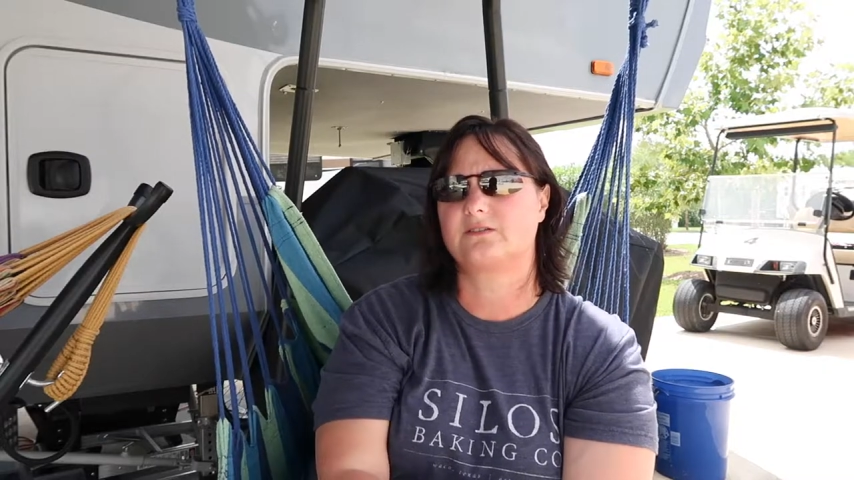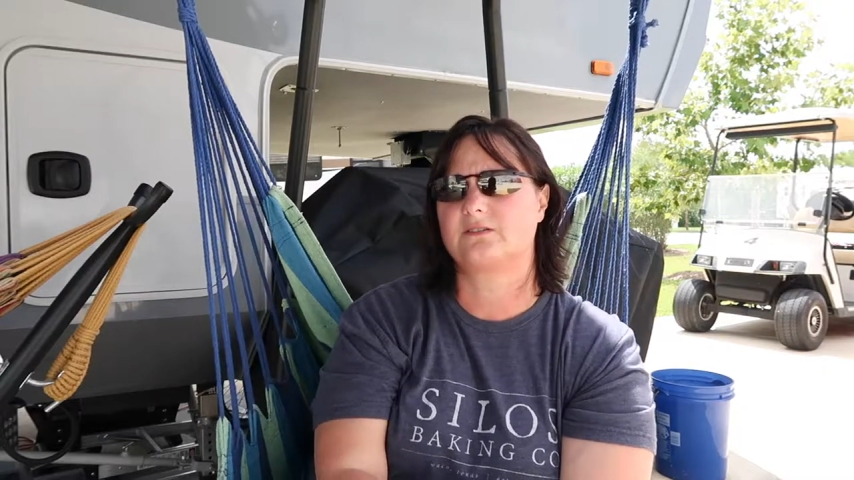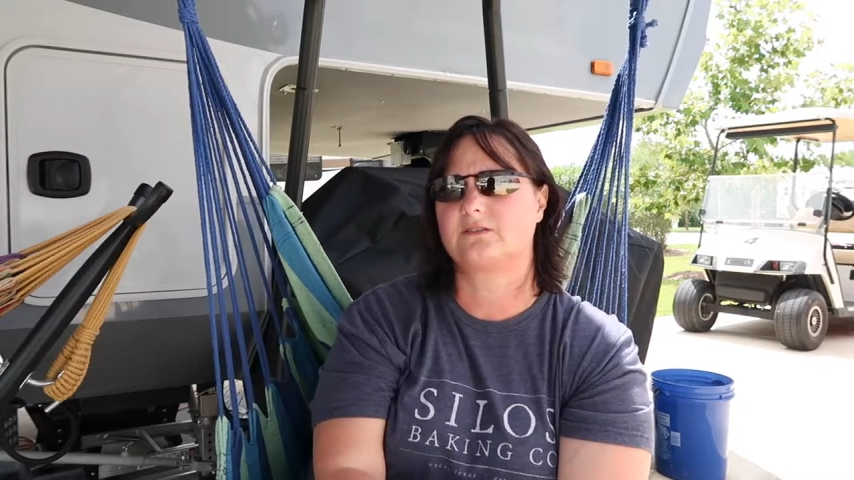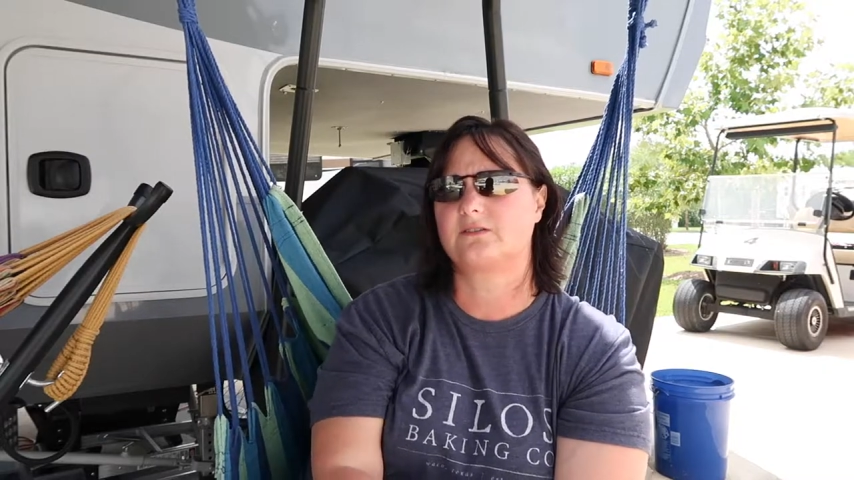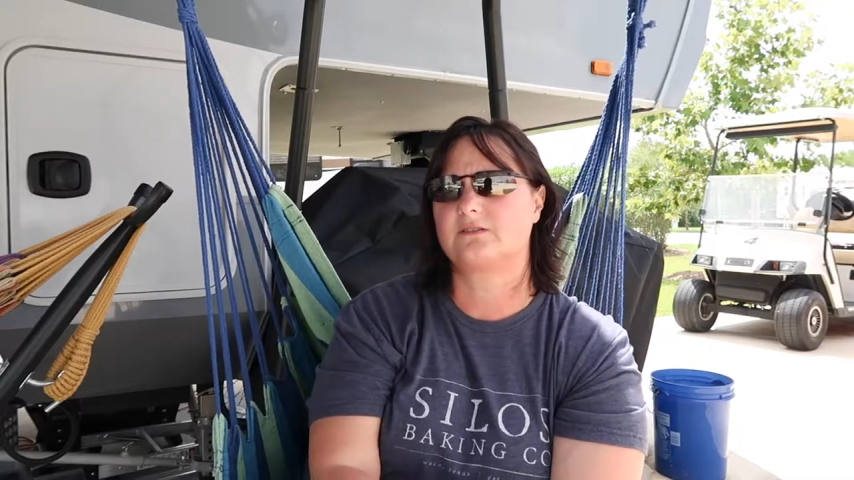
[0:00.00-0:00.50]

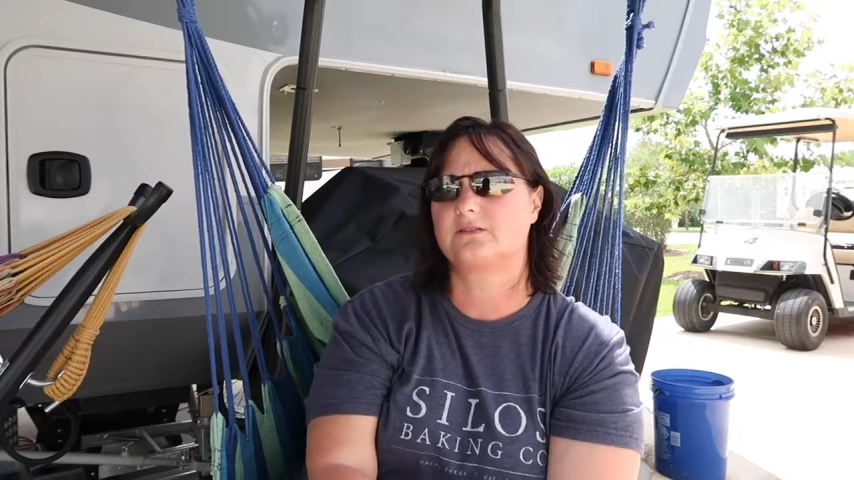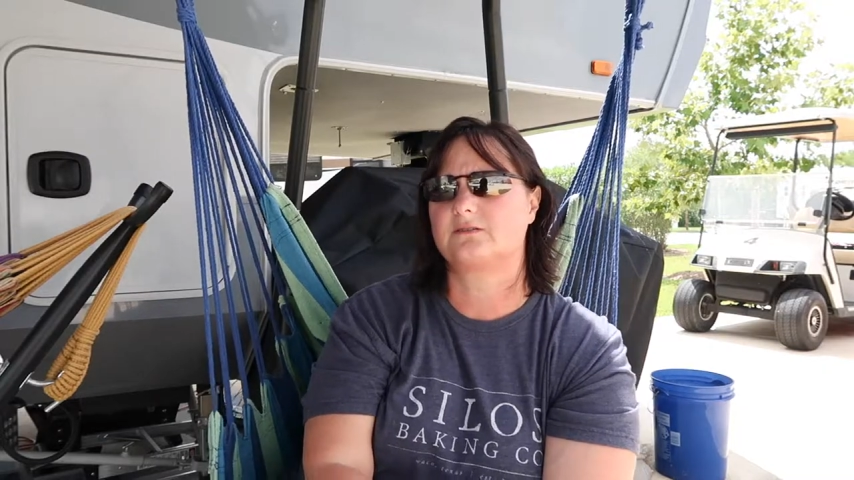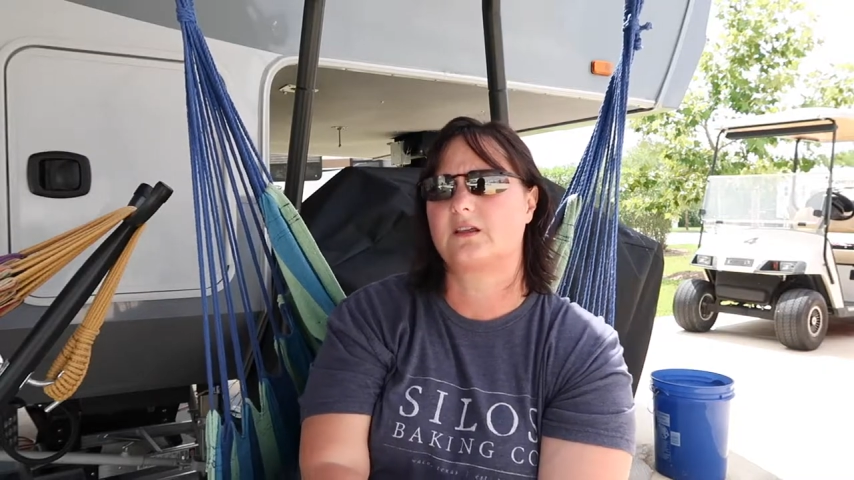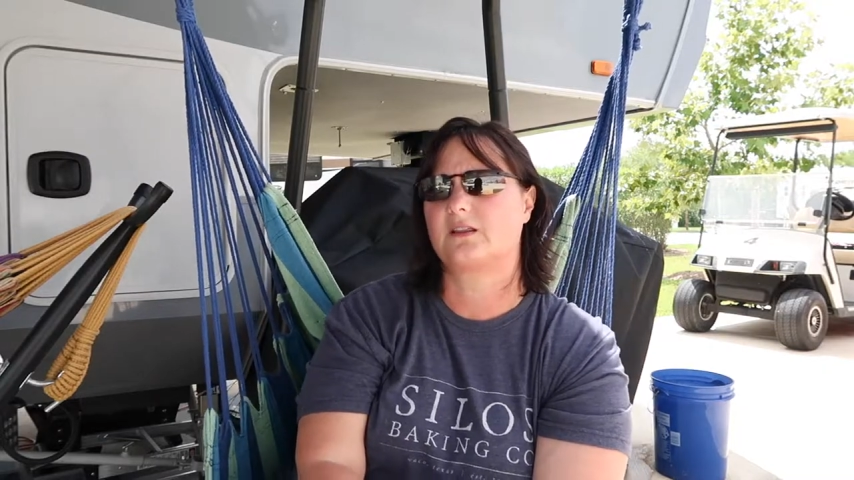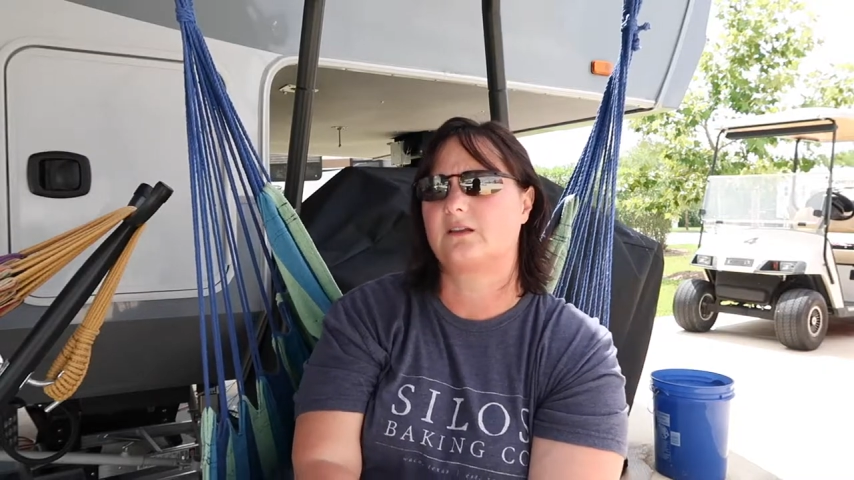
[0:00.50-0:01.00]
facilities,
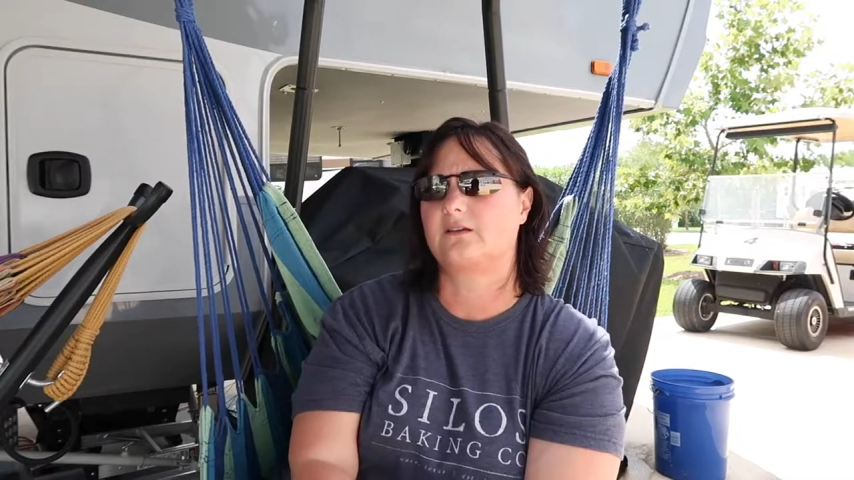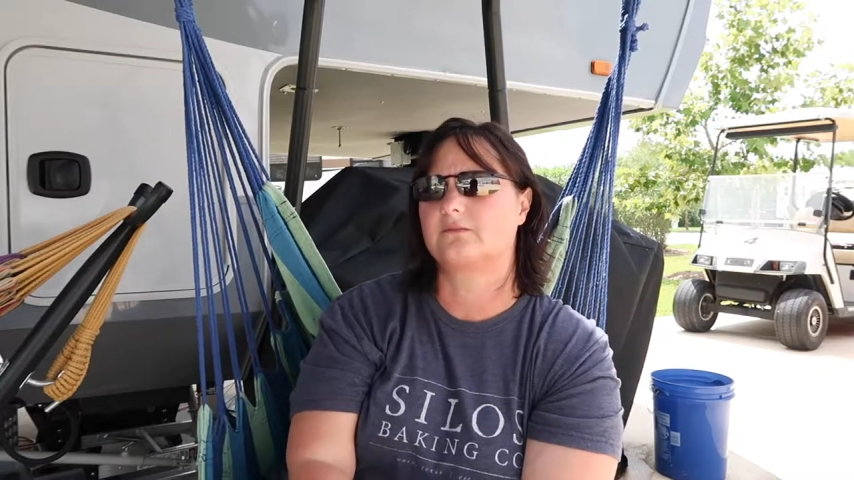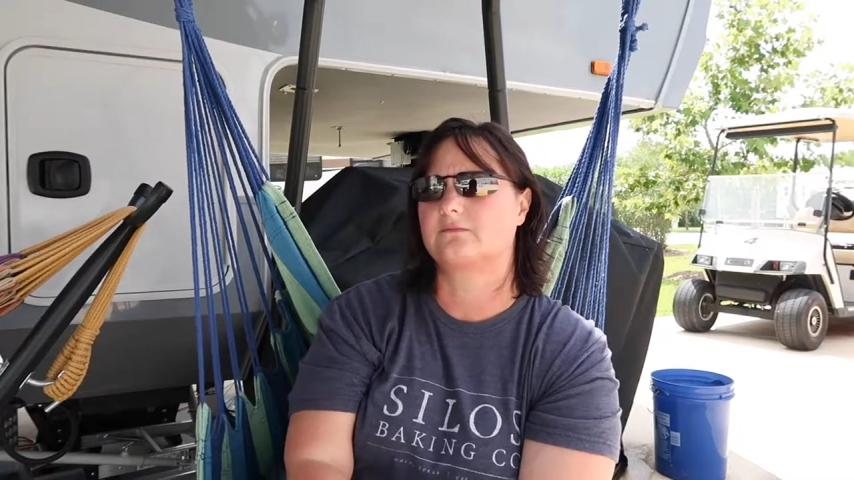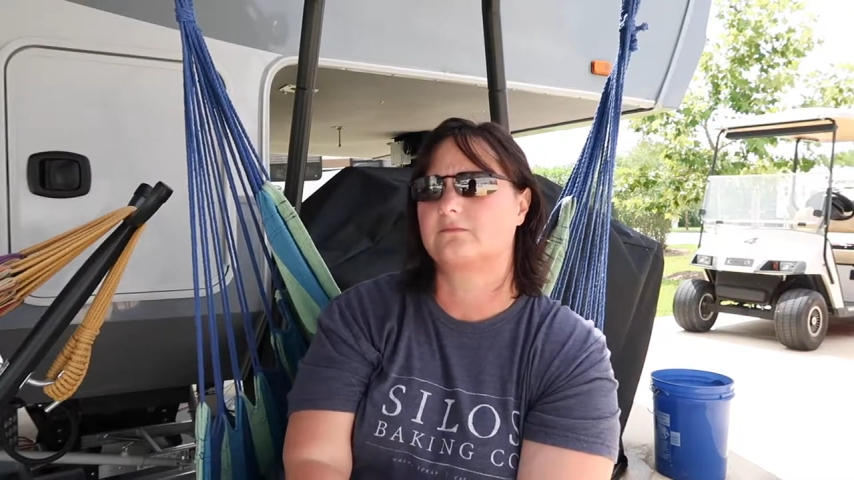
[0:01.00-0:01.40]
I think.